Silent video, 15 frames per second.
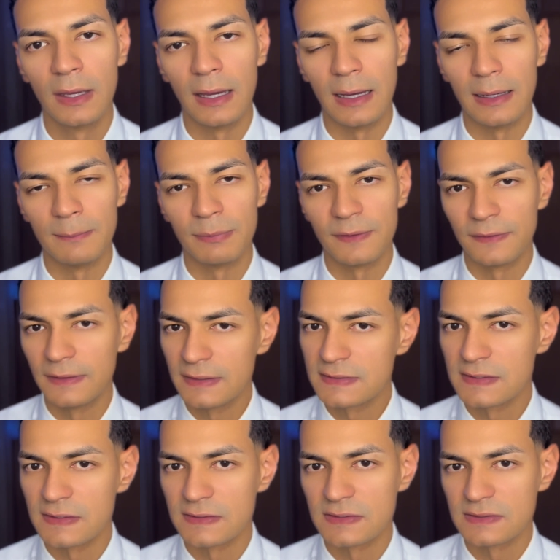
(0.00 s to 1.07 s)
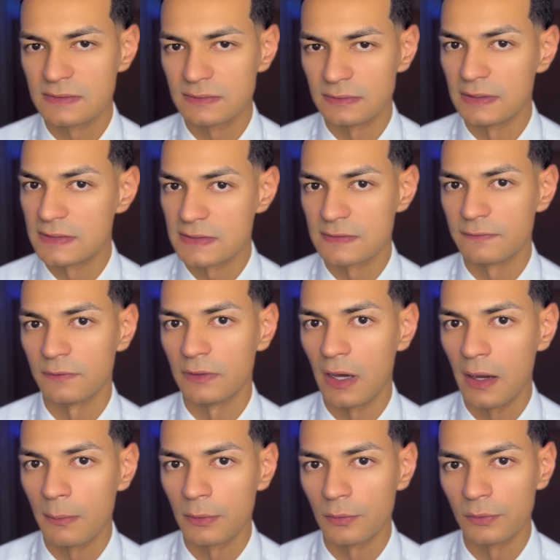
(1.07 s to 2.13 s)
But this is
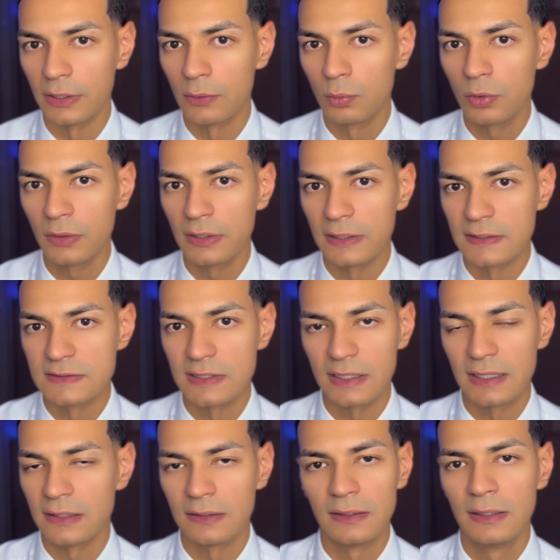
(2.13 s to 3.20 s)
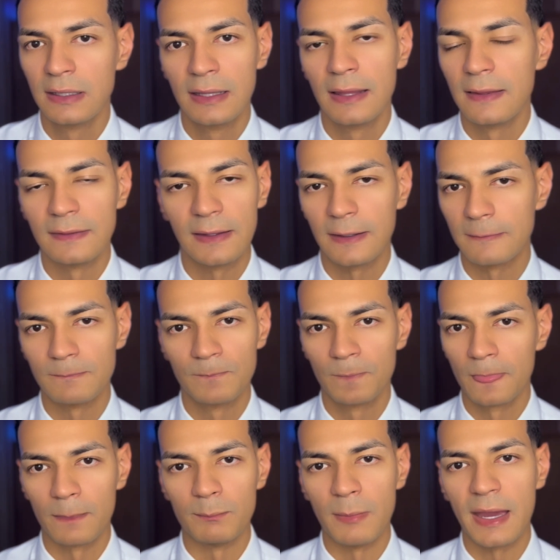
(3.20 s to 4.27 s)
phenomenal. It really is. Again, that
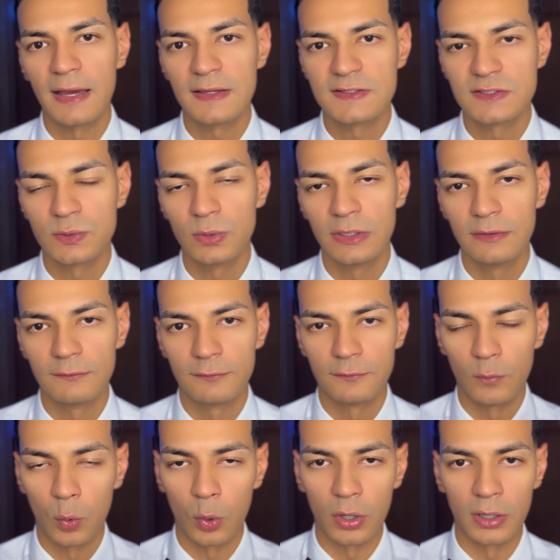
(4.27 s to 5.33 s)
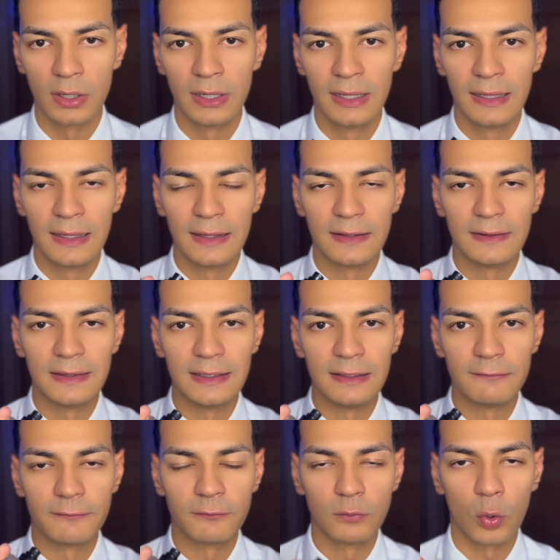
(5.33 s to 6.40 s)
mastery for
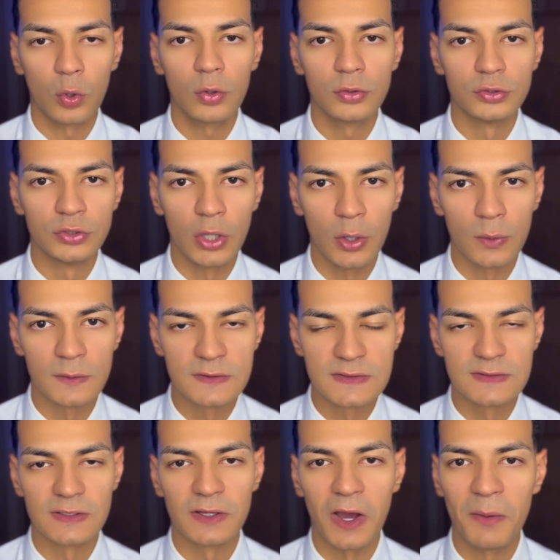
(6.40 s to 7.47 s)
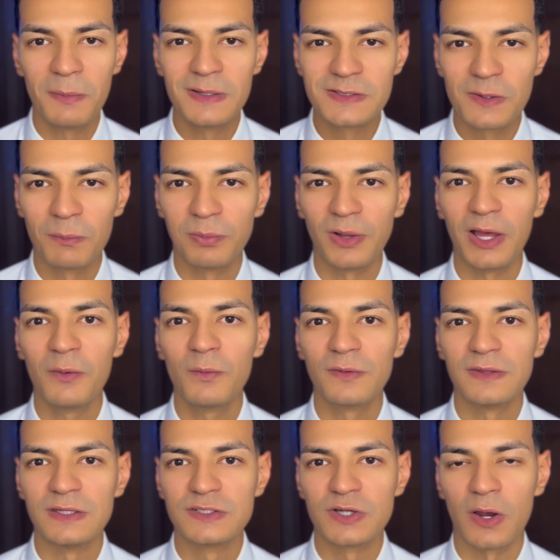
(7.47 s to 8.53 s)
the floral notes to come into play
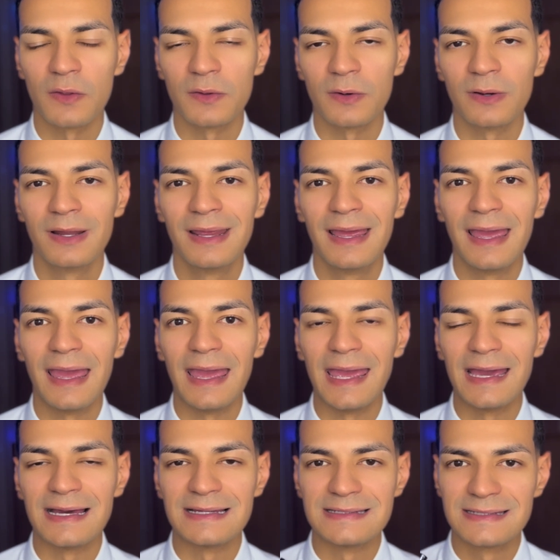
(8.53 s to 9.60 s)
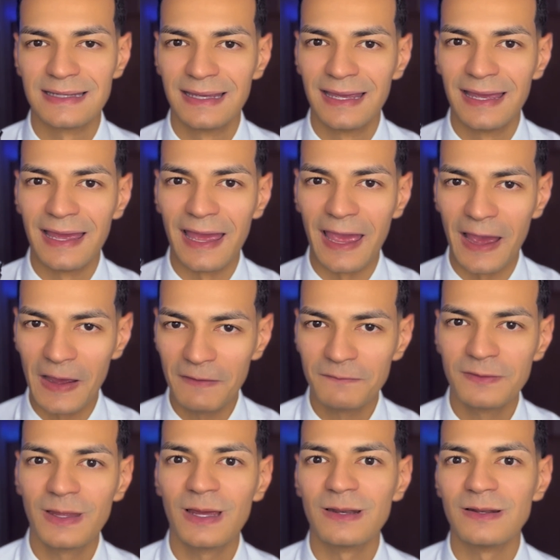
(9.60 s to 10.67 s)
with each other and
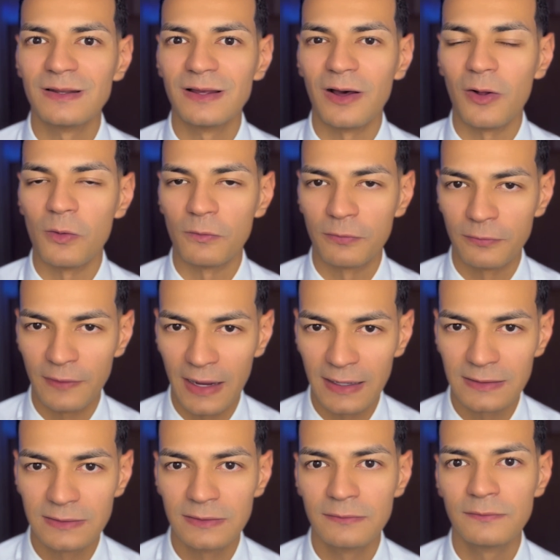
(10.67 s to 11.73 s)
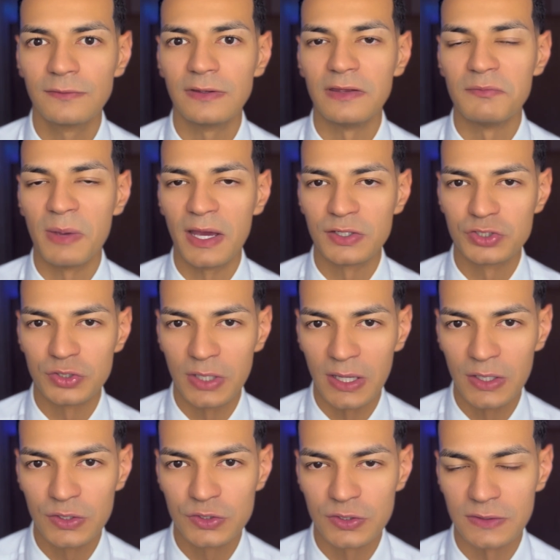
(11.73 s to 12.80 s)
have that olfactive
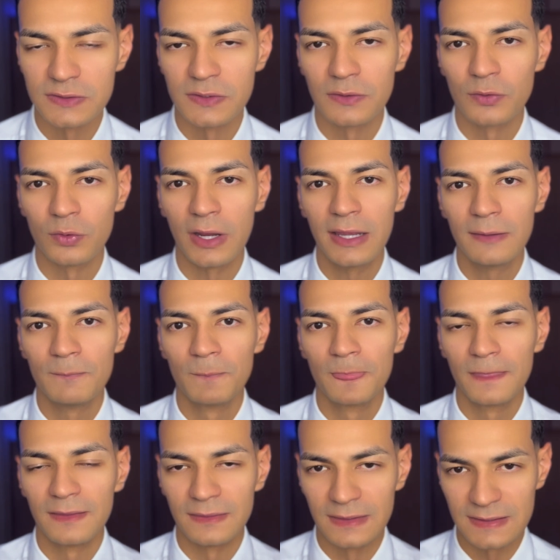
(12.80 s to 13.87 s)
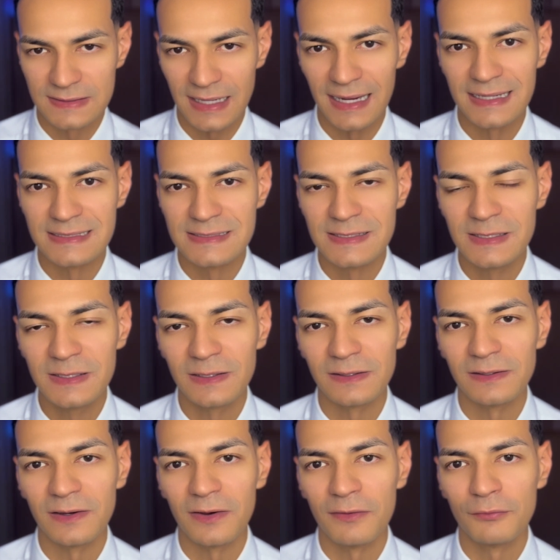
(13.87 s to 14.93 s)
imagination to create this idea
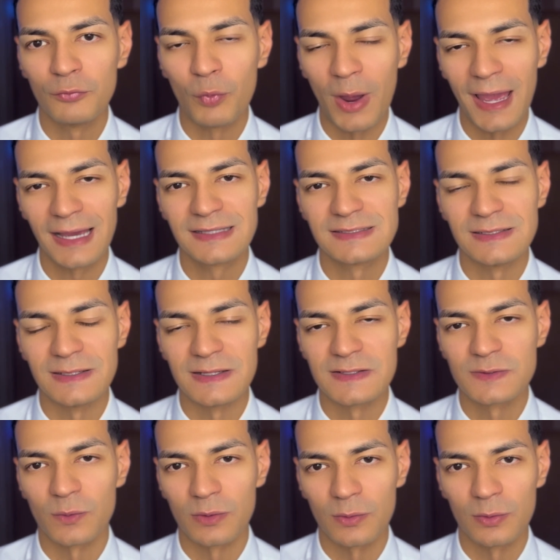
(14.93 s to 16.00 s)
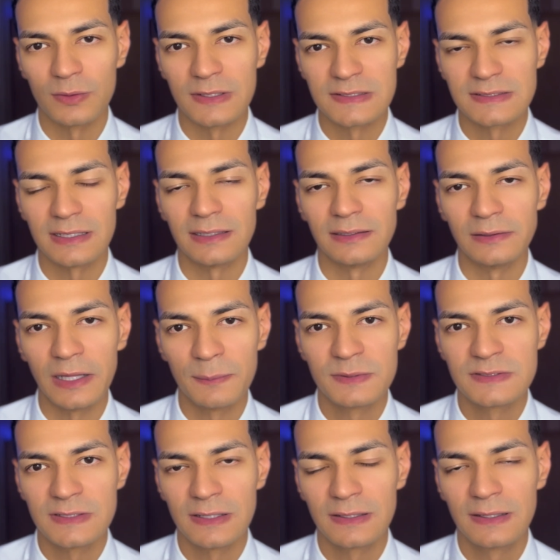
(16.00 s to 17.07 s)
of waxiness or this
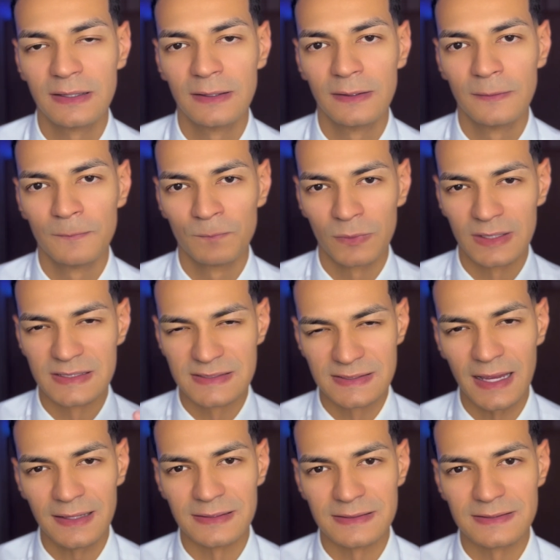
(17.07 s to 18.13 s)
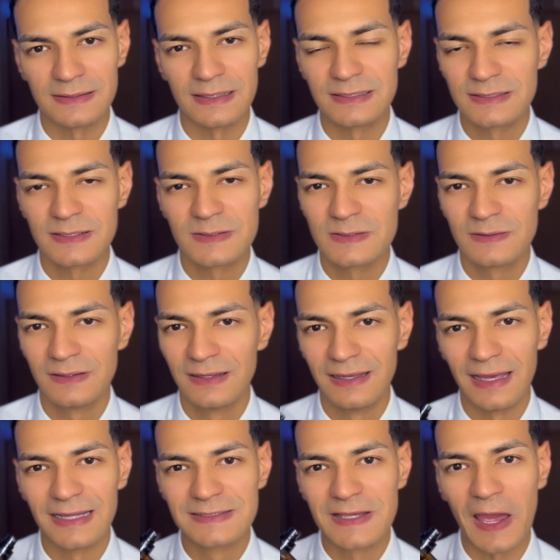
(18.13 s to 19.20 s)
lipstick scent.
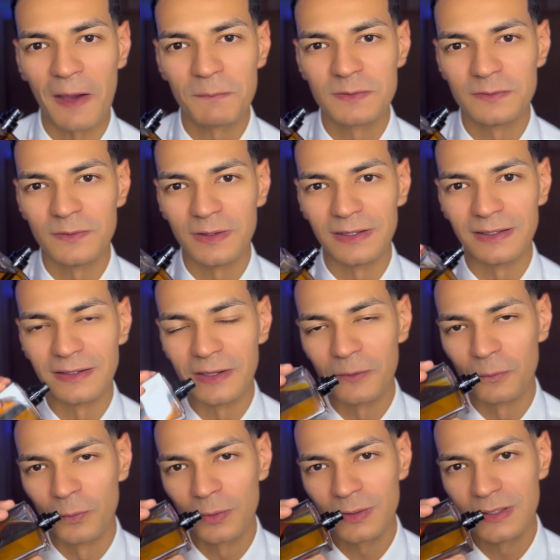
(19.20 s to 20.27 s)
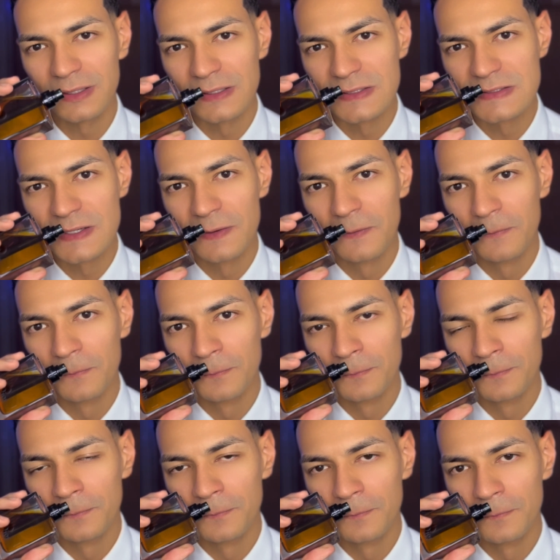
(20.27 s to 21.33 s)
It's captivating. It really is.
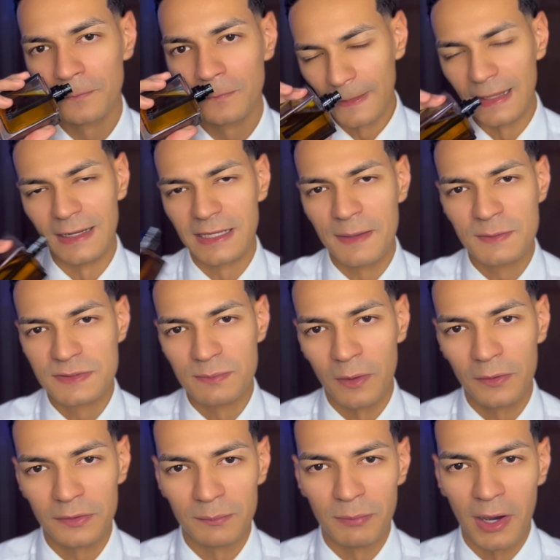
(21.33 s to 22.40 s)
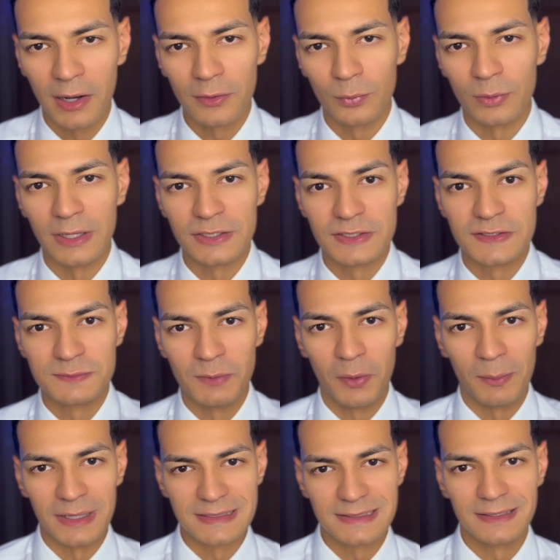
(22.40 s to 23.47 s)
And I keep smelling the bottle when I should smell
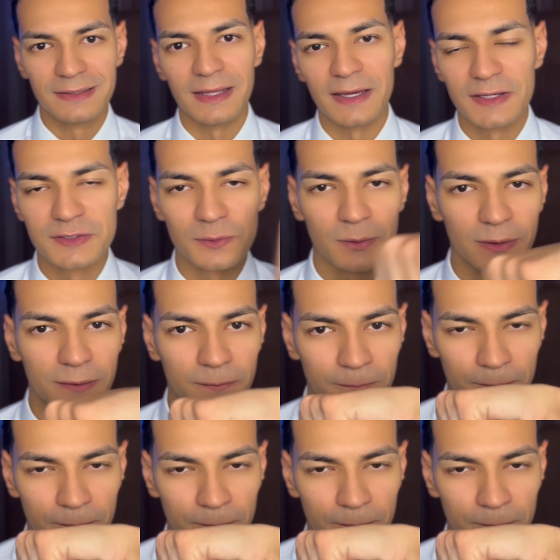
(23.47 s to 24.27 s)
my skin, actually.